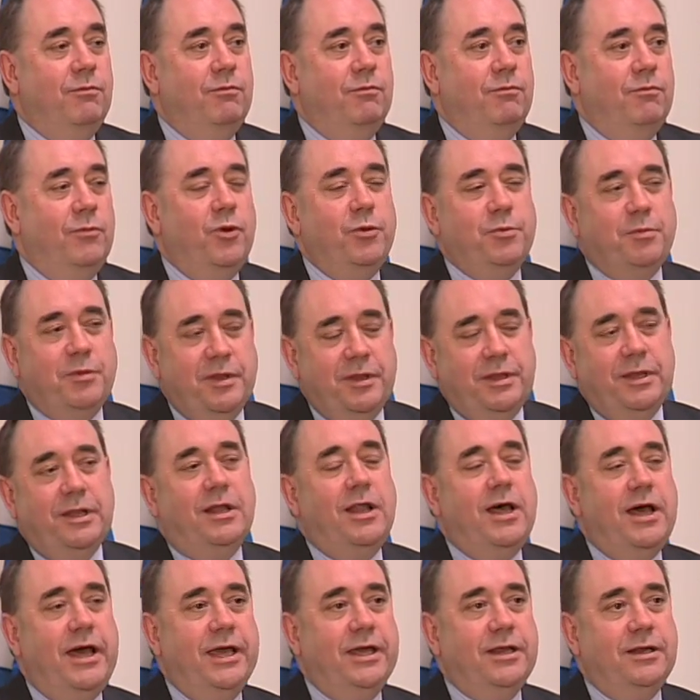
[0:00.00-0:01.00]
William the
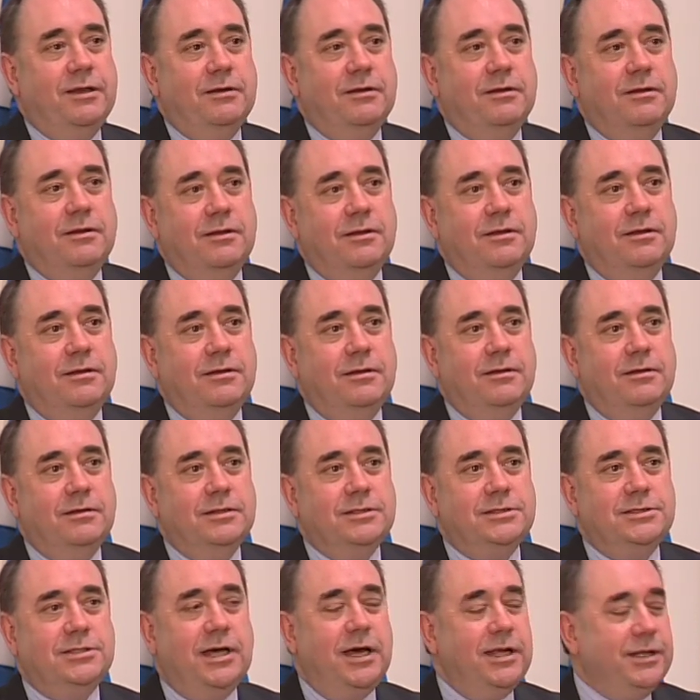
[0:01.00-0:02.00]
Lion
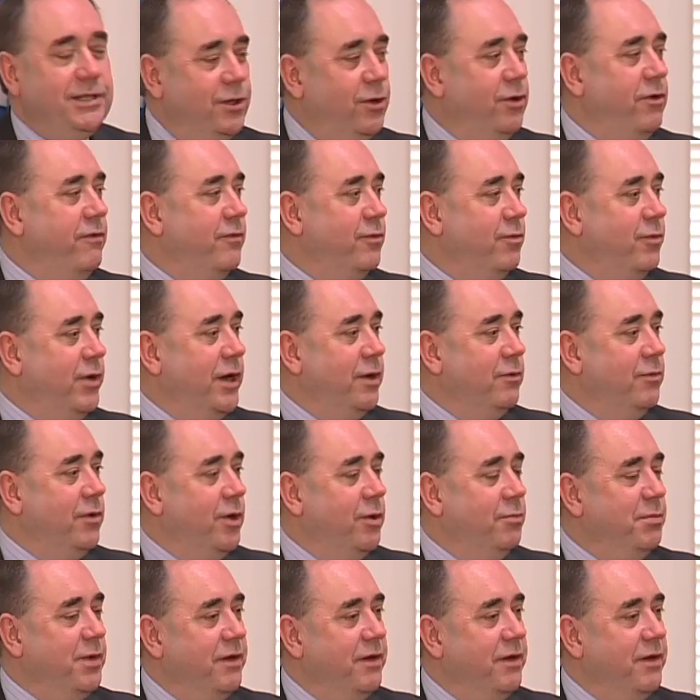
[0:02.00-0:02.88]
started off quite well,